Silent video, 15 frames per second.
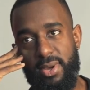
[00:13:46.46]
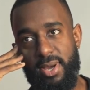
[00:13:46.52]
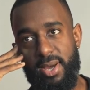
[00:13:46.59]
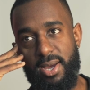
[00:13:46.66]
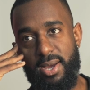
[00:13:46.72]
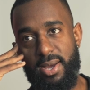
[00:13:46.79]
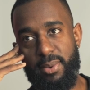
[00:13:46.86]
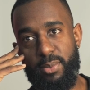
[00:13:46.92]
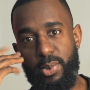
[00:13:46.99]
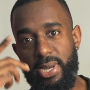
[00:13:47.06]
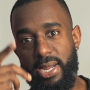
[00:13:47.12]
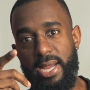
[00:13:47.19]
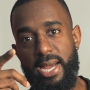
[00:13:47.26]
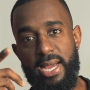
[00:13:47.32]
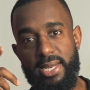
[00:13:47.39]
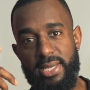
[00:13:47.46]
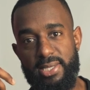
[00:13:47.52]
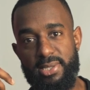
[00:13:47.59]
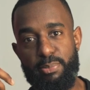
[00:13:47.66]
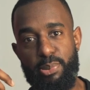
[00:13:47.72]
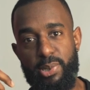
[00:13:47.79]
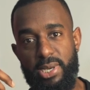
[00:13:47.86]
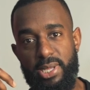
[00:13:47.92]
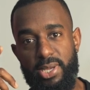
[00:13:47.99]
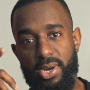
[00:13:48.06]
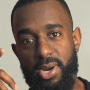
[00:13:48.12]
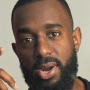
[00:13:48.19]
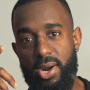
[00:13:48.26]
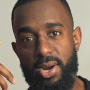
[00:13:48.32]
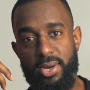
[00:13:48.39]
uh, what God has put in your
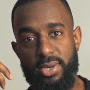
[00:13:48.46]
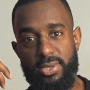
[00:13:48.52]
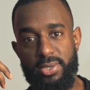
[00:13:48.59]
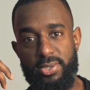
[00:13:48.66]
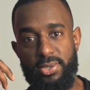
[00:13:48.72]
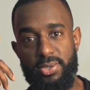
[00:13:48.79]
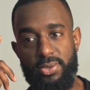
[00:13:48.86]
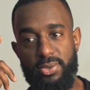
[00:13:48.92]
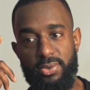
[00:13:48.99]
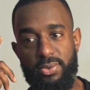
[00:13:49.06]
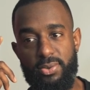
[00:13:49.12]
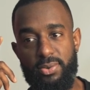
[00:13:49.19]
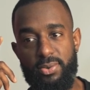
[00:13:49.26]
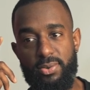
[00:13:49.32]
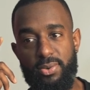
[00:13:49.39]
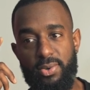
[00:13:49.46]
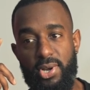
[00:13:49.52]
heart to